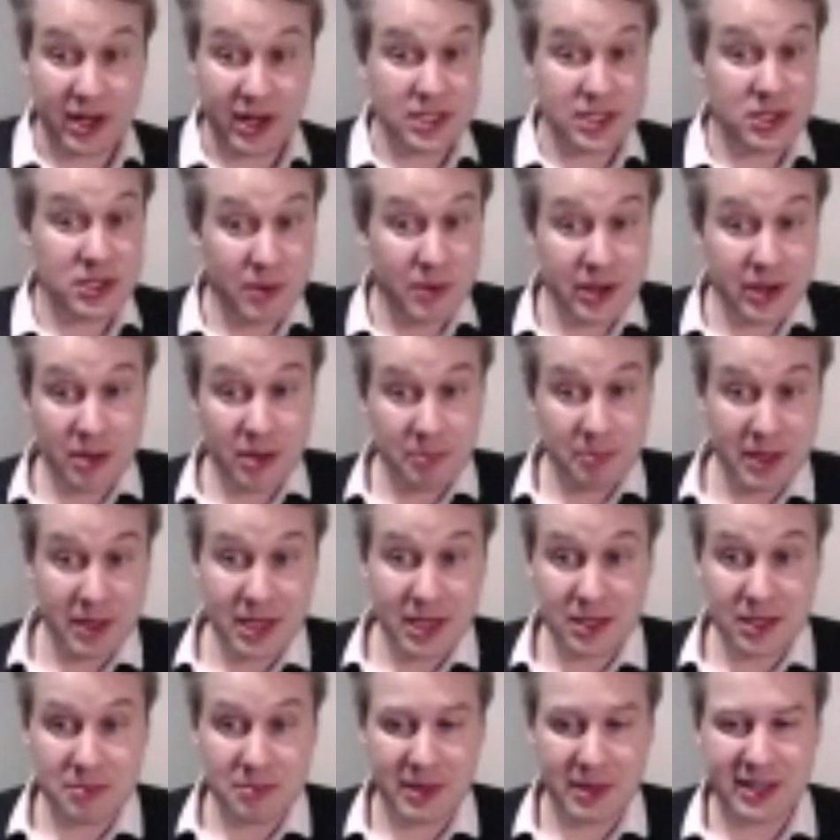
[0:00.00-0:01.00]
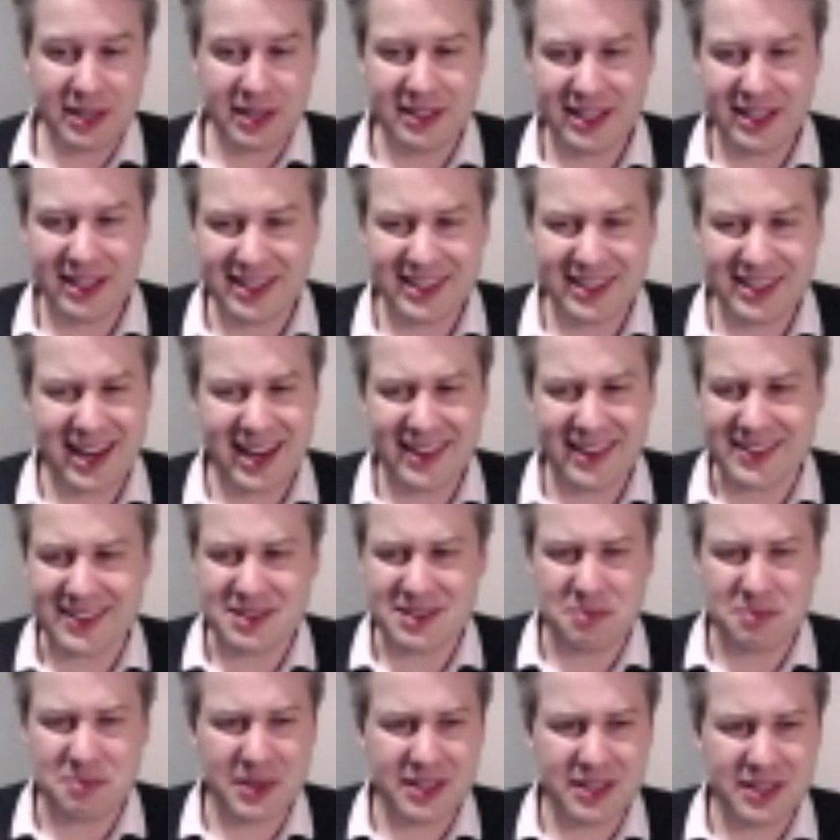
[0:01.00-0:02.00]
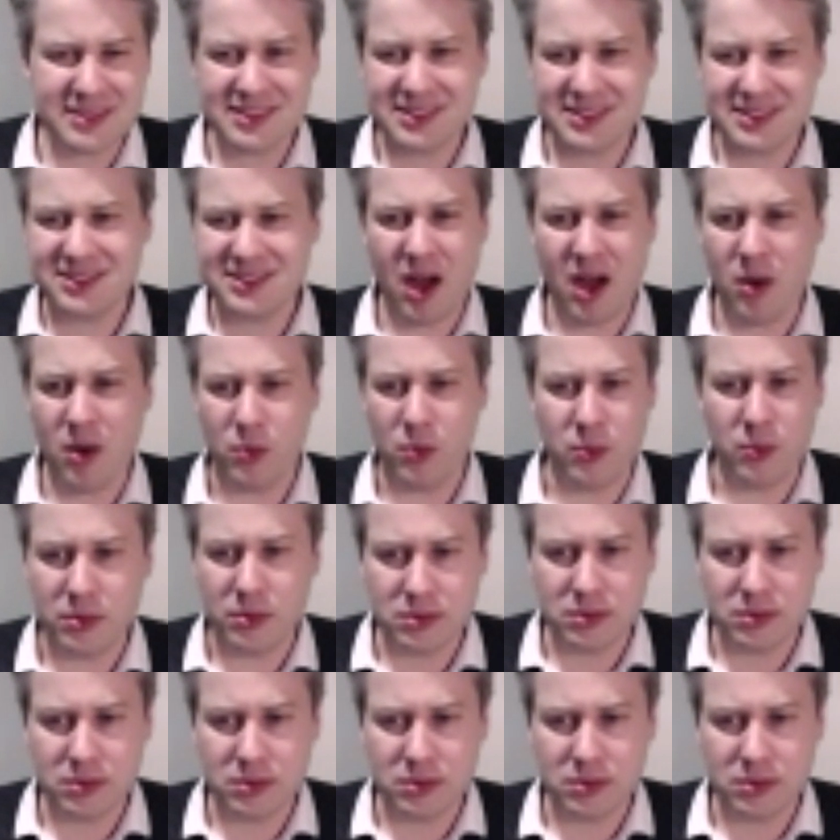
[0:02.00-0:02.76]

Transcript: you end up being a better leader than others, because no,